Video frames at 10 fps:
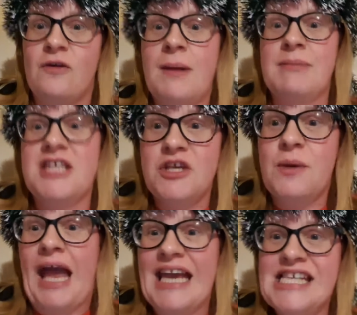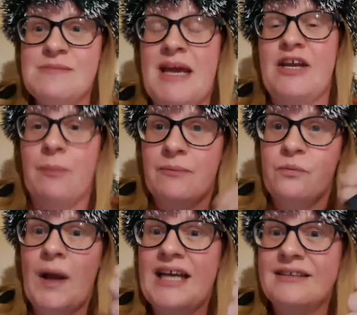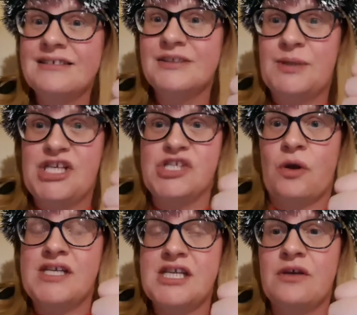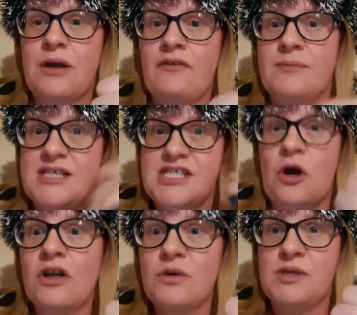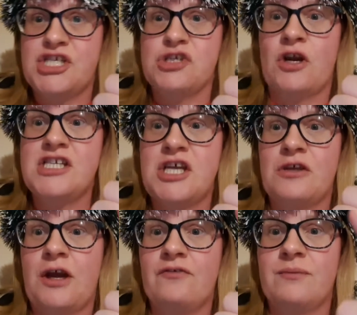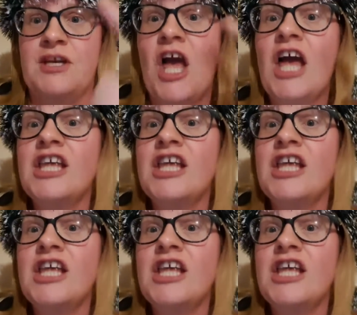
Remember, the UK is made up of Wales, which has got its own government, Scotland, which has got its own government,